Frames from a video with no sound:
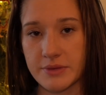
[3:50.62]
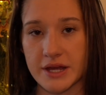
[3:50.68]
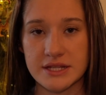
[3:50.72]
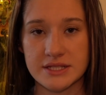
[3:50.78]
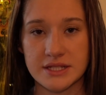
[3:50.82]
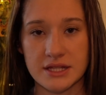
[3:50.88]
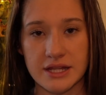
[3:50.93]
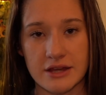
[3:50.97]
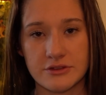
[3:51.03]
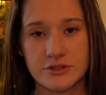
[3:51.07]

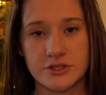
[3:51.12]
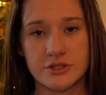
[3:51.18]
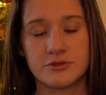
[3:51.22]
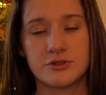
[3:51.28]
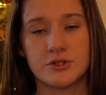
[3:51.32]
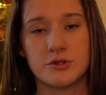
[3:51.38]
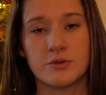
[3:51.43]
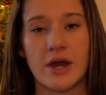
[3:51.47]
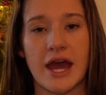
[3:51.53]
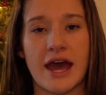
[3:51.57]
Pass allows you
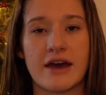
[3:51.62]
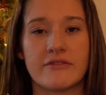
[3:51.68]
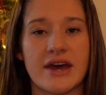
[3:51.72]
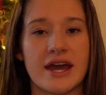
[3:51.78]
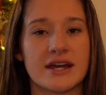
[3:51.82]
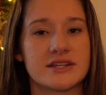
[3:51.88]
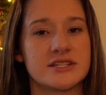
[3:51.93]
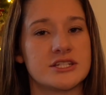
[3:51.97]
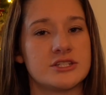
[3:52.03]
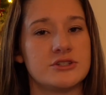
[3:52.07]
to have
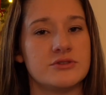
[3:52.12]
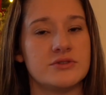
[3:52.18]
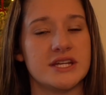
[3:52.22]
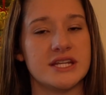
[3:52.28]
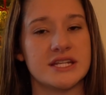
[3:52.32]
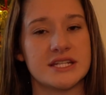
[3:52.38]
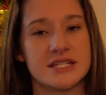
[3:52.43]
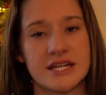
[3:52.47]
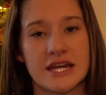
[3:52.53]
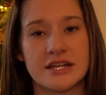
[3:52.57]
access to the
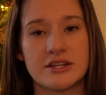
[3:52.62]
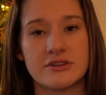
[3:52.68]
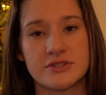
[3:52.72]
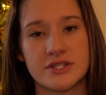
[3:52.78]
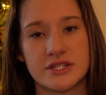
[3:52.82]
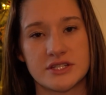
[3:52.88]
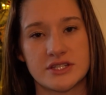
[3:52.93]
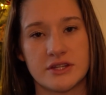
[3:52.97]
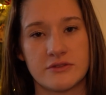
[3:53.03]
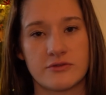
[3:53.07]
Nintendo
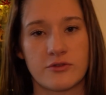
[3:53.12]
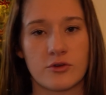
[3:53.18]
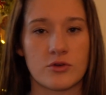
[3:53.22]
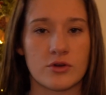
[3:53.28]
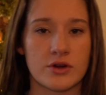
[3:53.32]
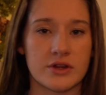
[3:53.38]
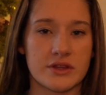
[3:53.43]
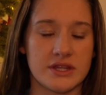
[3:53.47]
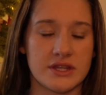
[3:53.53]
64,